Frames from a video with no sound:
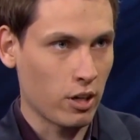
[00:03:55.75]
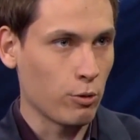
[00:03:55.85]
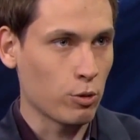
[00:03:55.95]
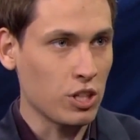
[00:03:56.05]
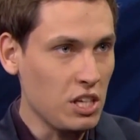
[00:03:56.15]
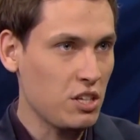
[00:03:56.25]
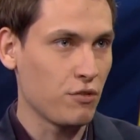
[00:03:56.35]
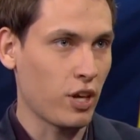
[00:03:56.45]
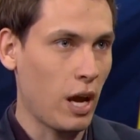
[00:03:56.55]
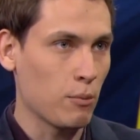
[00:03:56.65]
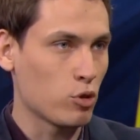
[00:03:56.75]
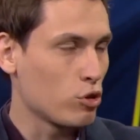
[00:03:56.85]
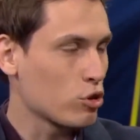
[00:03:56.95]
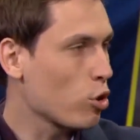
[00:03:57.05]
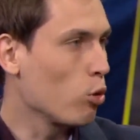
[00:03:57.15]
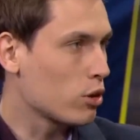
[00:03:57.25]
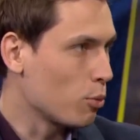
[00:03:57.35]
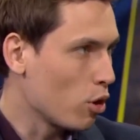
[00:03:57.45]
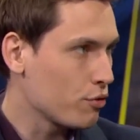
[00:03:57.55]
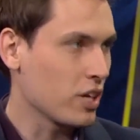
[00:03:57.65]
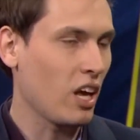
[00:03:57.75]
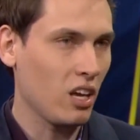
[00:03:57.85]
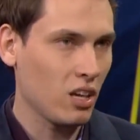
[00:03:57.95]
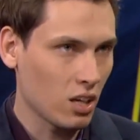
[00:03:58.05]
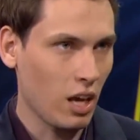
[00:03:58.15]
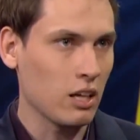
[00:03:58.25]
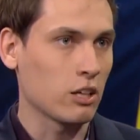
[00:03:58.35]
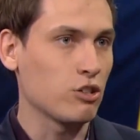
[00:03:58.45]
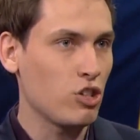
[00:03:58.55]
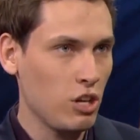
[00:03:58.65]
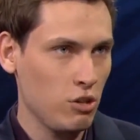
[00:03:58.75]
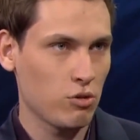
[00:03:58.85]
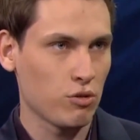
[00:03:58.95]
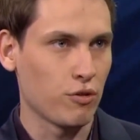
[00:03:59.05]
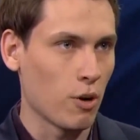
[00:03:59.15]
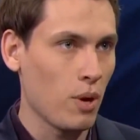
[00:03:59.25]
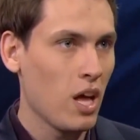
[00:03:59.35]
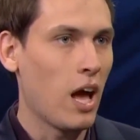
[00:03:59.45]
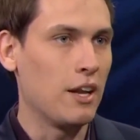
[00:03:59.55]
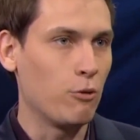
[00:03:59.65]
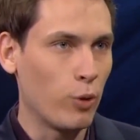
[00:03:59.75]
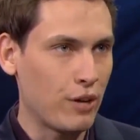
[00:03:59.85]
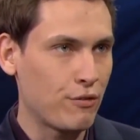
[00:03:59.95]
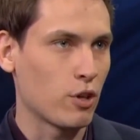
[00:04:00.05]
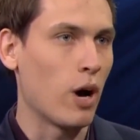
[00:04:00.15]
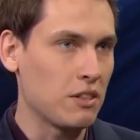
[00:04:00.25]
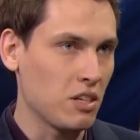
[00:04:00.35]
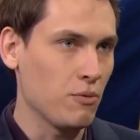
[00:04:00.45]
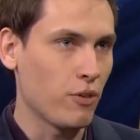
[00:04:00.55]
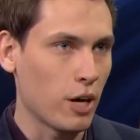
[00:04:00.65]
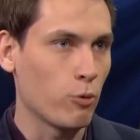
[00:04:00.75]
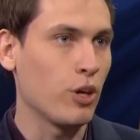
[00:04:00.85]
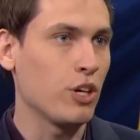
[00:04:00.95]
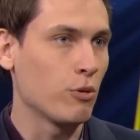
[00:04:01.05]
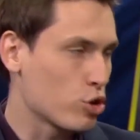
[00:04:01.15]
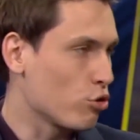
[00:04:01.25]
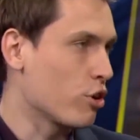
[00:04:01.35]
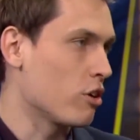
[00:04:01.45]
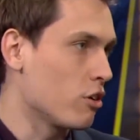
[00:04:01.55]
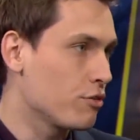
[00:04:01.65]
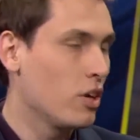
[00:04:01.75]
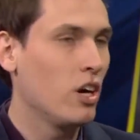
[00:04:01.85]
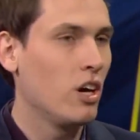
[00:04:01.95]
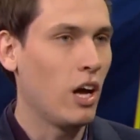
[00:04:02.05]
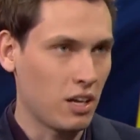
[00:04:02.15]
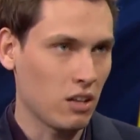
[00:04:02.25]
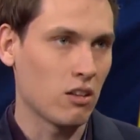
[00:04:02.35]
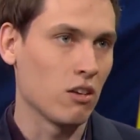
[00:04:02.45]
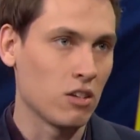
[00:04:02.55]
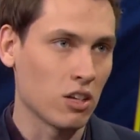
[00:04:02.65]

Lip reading: it was easy for Gambit to just hold them off again and again and continue to farm and then wait for the right team fight when they were strong enough and get the